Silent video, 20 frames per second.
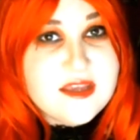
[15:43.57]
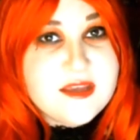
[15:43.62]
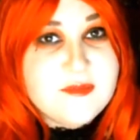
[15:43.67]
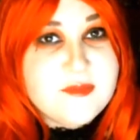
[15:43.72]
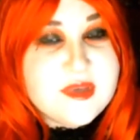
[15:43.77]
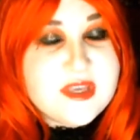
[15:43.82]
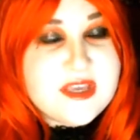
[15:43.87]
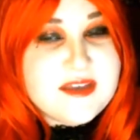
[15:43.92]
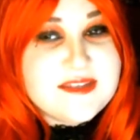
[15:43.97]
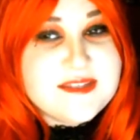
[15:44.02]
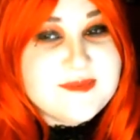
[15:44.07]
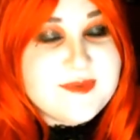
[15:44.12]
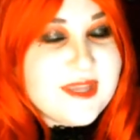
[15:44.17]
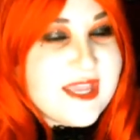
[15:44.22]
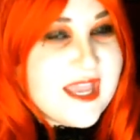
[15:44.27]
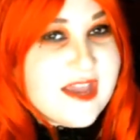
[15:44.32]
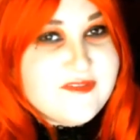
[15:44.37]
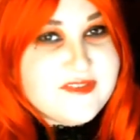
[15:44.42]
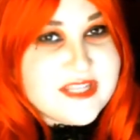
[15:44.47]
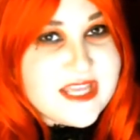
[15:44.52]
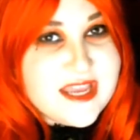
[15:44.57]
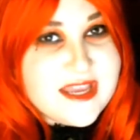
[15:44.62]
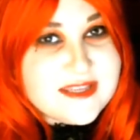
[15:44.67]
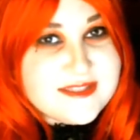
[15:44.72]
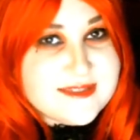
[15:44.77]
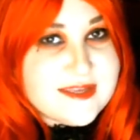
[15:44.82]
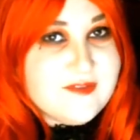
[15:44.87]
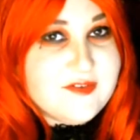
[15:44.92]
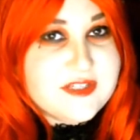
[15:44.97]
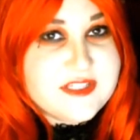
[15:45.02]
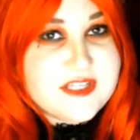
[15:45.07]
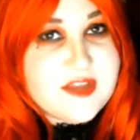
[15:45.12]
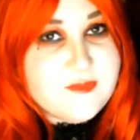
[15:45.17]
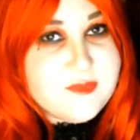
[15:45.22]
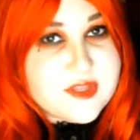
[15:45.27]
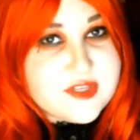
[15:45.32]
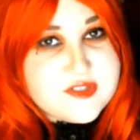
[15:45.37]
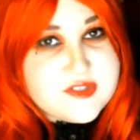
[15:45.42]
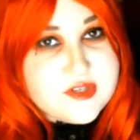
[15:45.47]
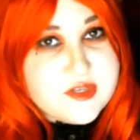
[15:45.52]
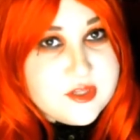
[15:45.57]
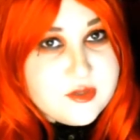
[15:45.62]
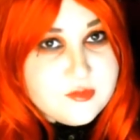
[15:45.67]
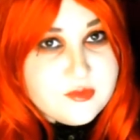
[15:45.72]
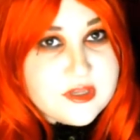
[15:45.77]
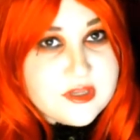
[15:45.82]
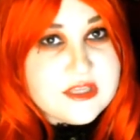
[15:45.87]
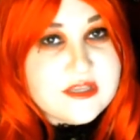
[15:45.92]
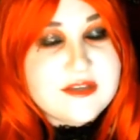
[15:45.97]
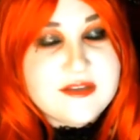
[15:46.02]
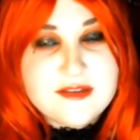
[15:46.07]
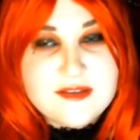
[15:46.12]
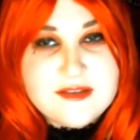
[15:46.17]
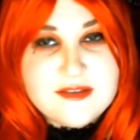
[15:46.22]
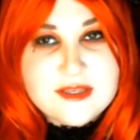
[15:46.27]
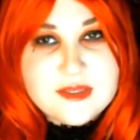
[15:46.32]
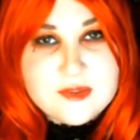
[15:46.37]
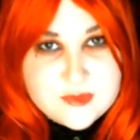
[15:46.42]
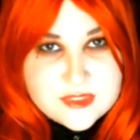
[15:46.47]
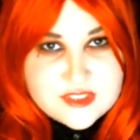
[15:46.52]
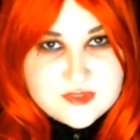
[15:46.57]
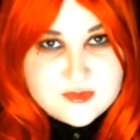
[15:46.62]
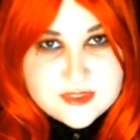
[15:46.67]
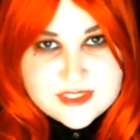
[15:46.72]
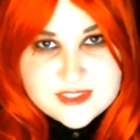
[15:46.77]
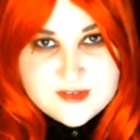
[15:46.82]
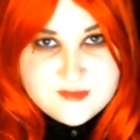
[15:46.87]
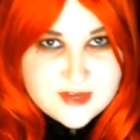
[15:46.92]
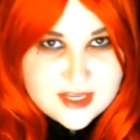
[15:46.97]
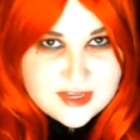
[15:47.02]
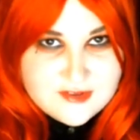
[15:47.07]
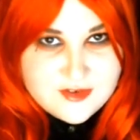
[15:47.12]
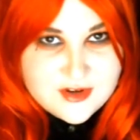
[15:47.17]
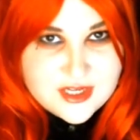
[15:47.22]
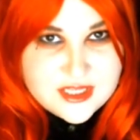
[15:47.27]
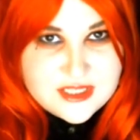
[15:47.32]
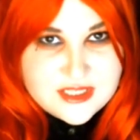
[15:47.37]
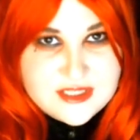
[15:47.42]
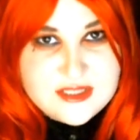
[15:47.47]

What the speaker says: because we have to ask every time there's a new one, which one's your favorite.